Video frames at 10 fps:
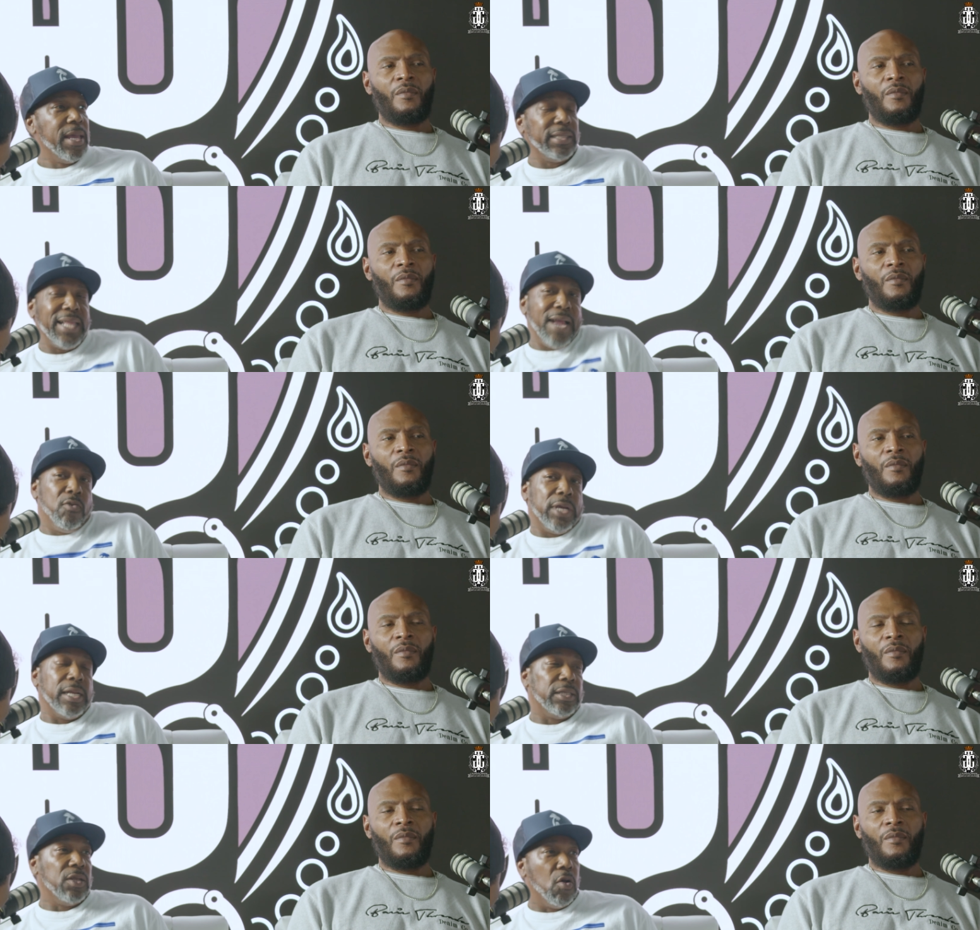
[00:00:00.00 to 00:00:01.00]
Speaker 1: It's not going to
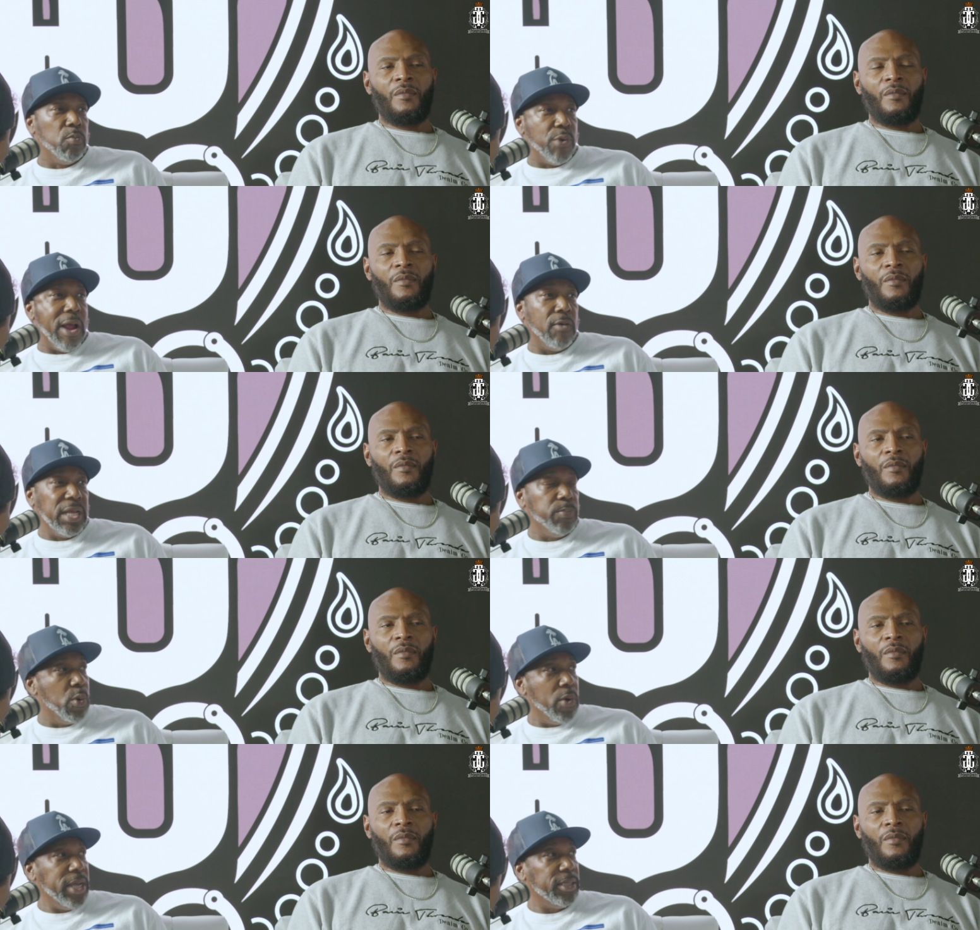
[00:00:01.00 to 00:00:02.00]
get us no brownie
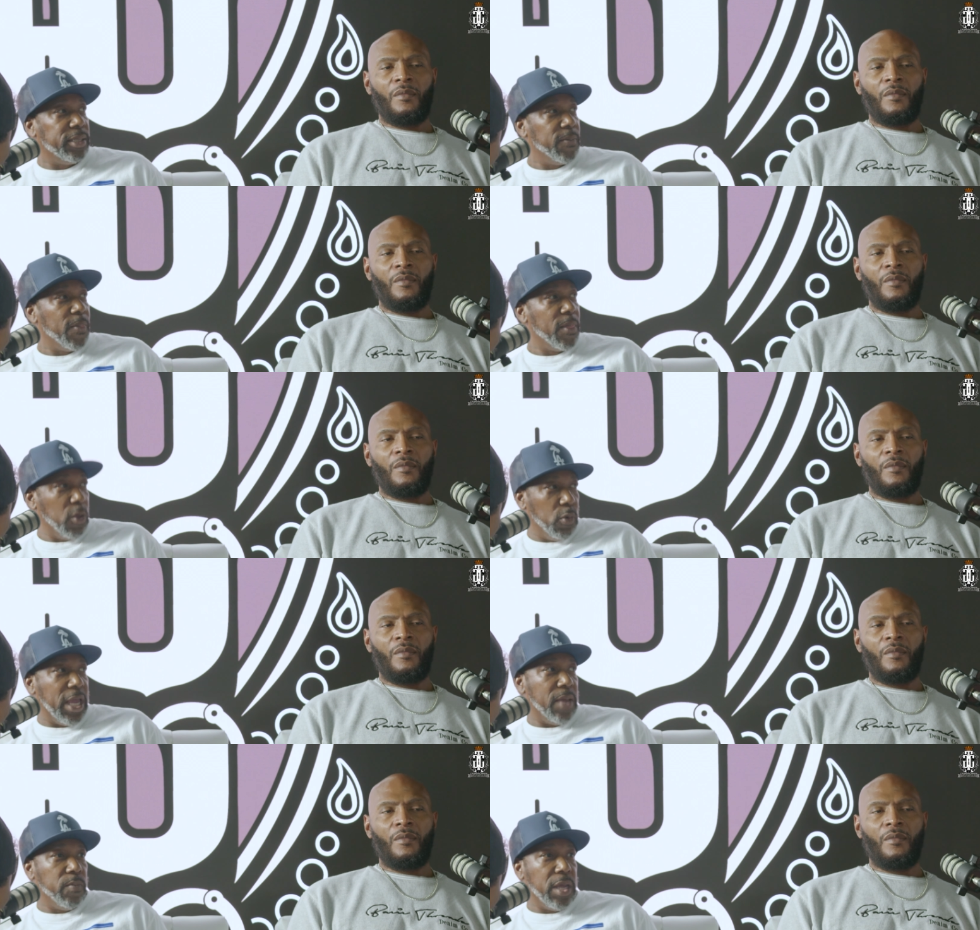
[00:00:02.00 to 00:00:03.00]
points. You
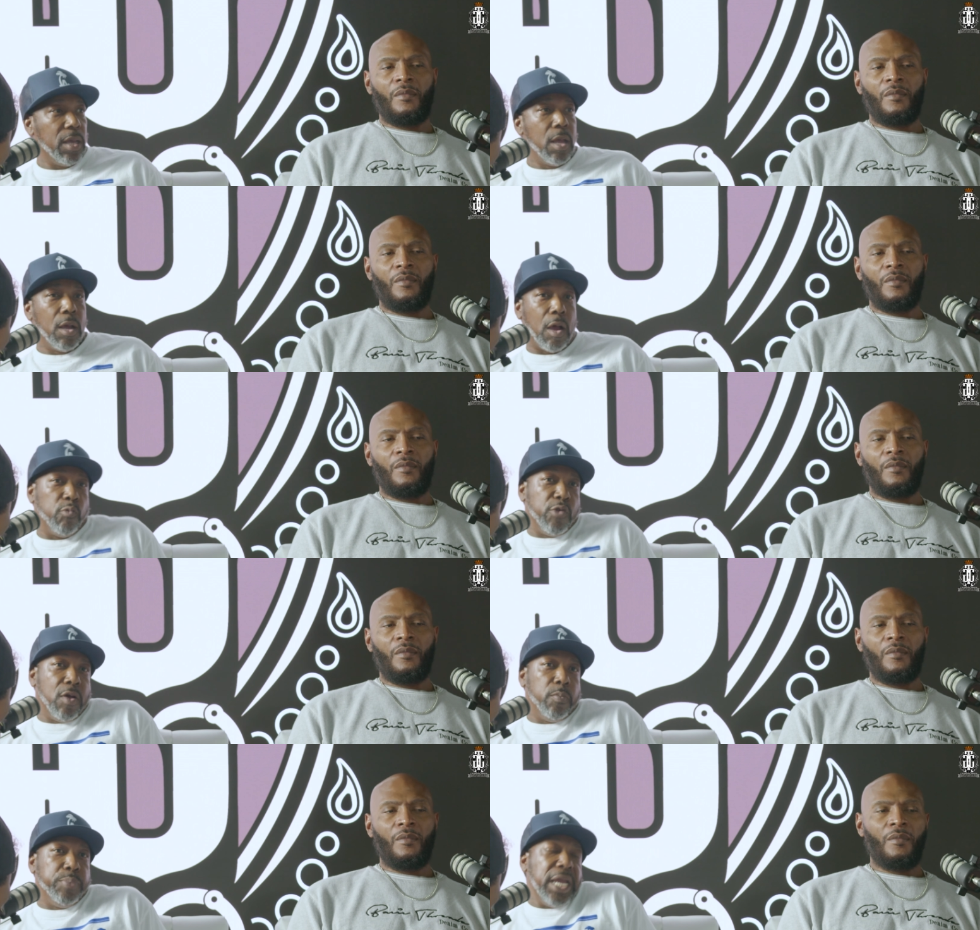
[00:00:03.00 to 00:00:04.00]
get me? A
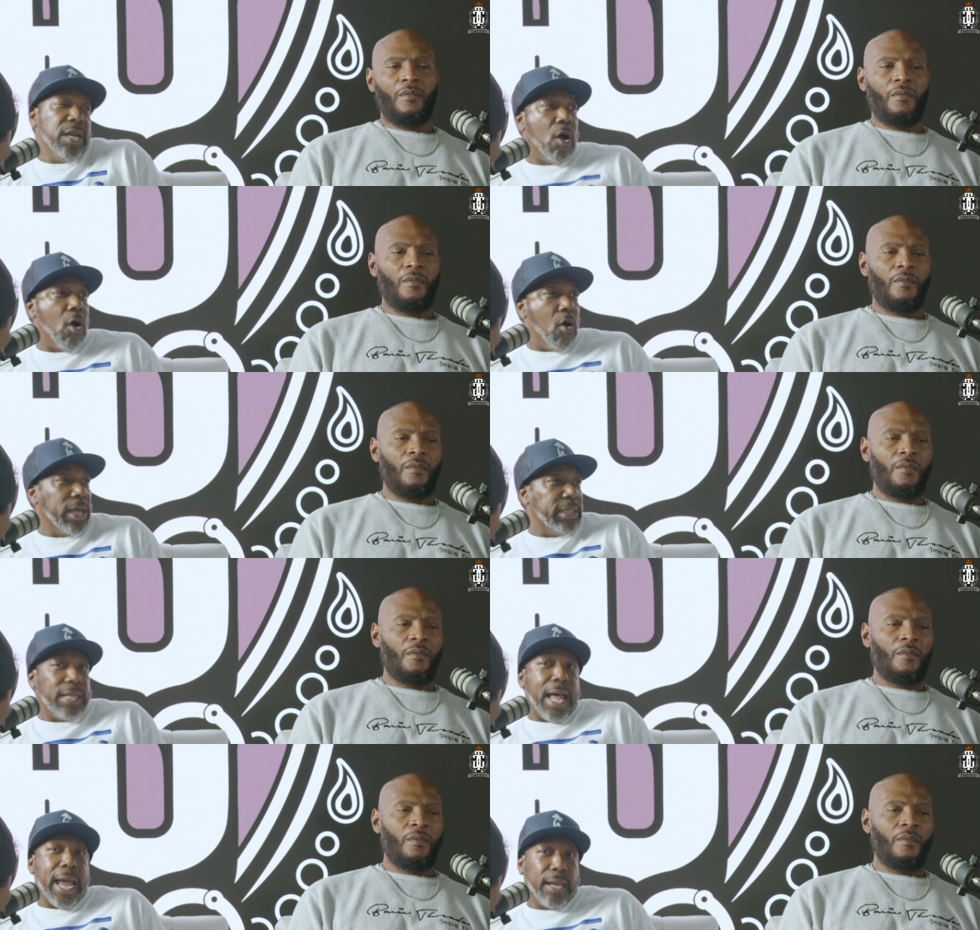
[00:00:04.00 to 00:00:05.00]
real B dog is
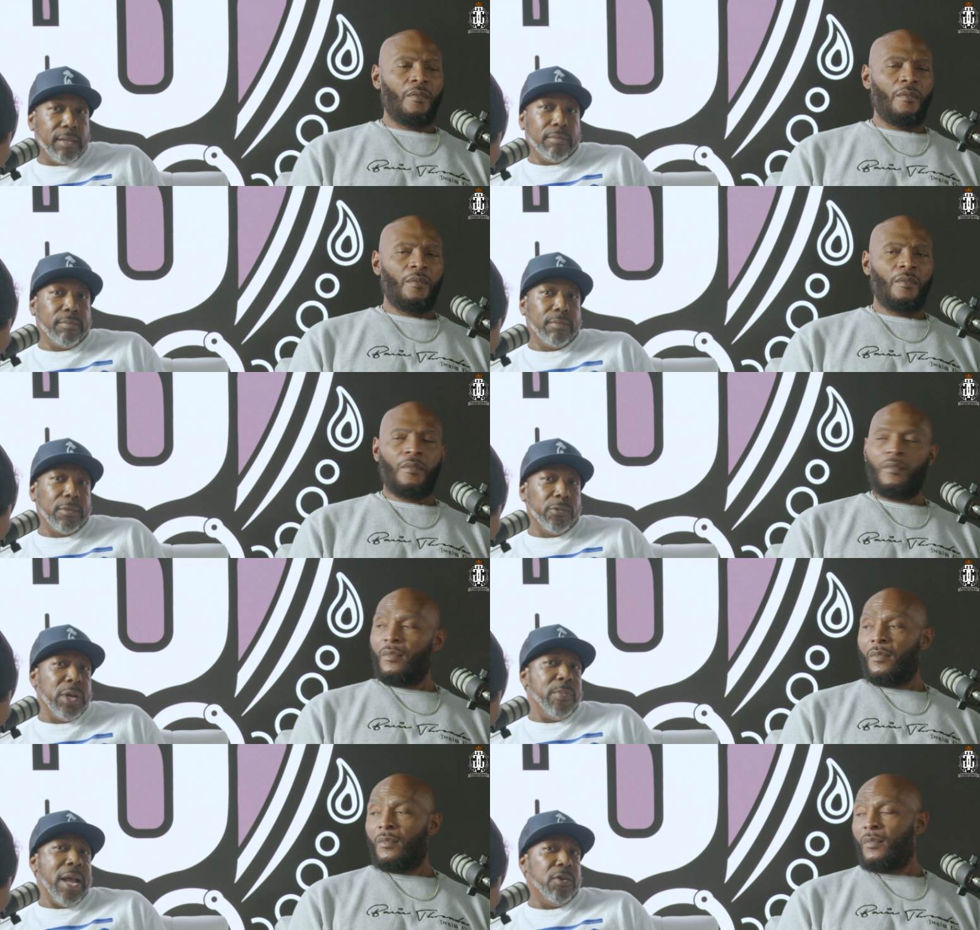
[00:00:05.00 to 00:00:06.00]
like,
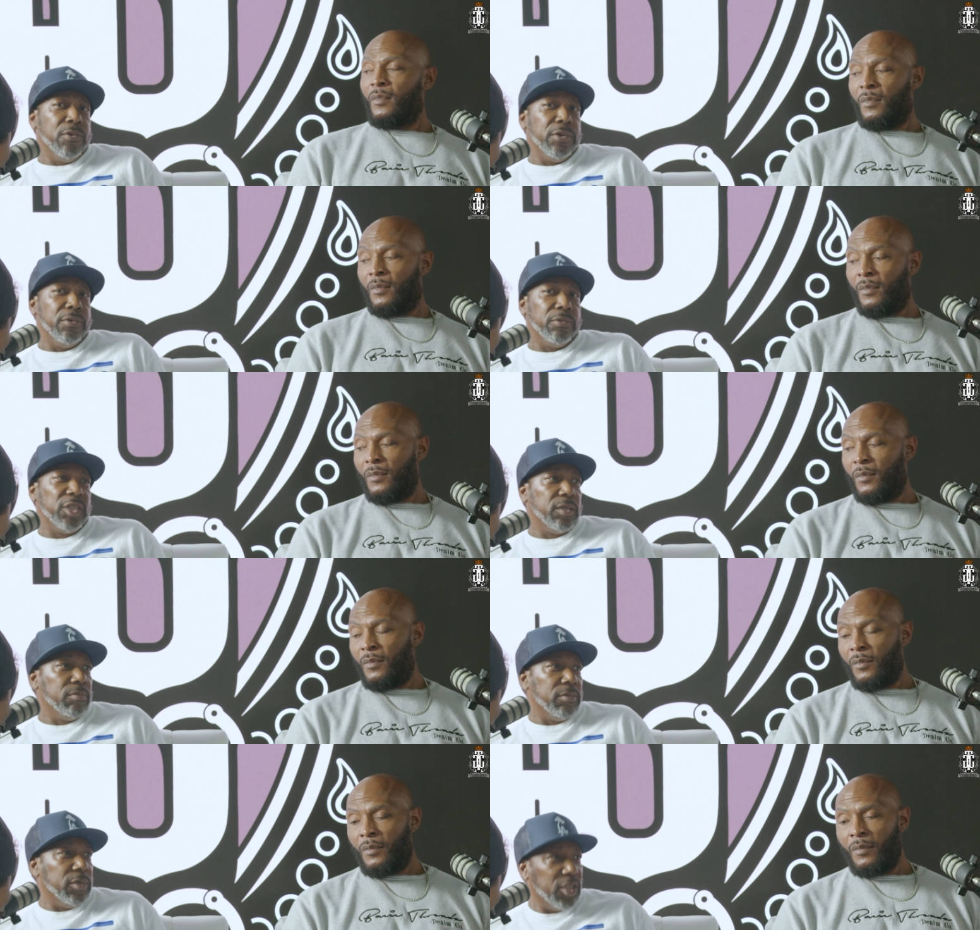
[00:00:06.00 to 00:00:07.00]
what am I going to do? S-
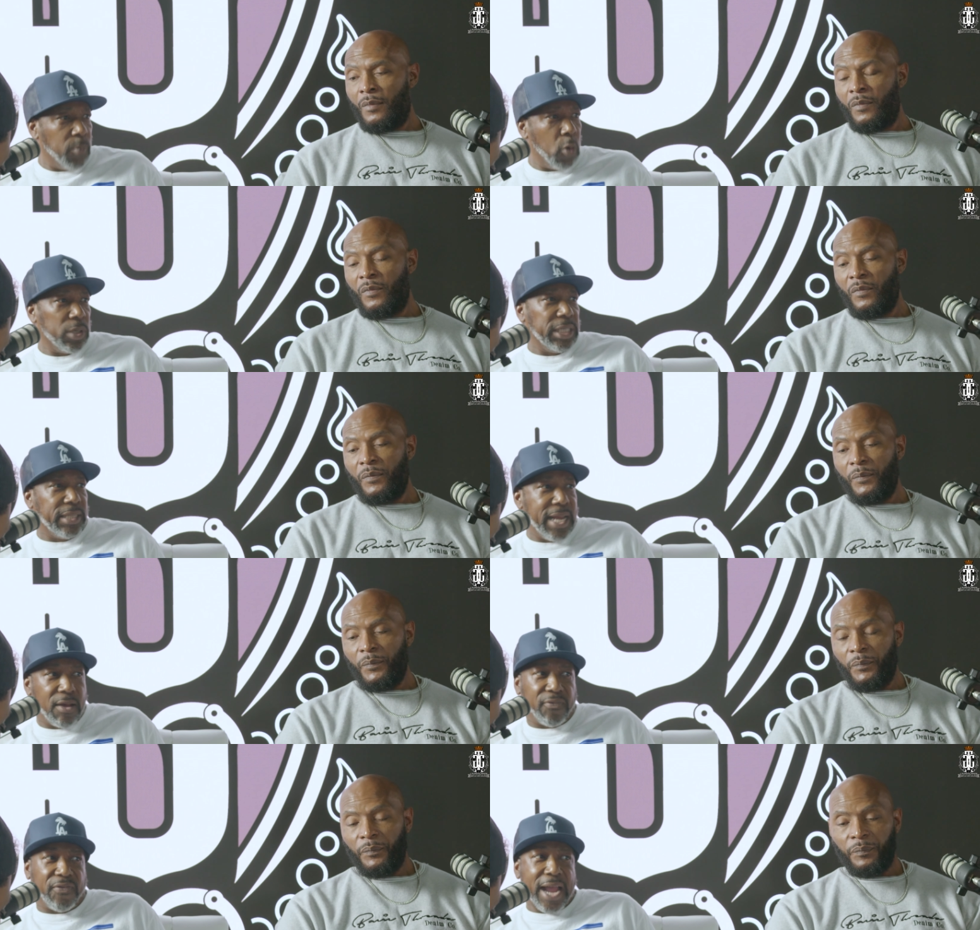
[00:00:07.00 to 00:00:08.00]
smoke this
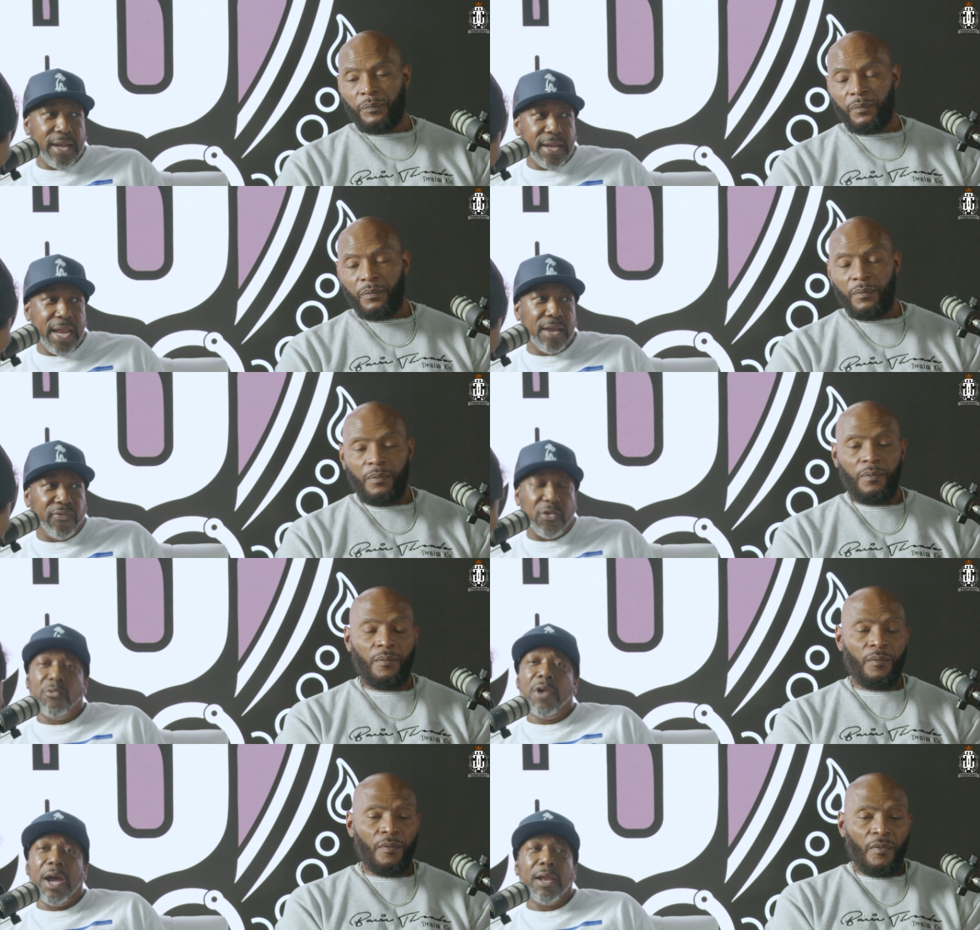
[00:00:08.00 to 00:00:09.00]
fight
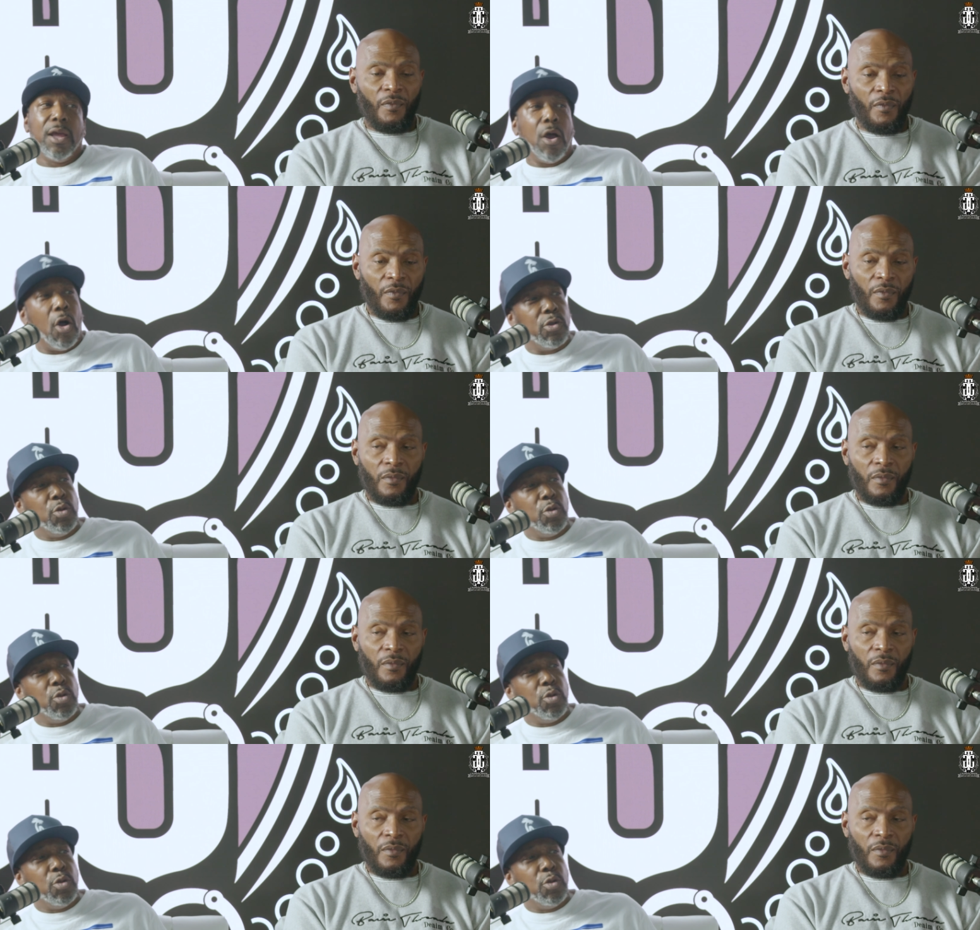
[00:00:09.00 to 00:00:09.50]
for what? I think oh,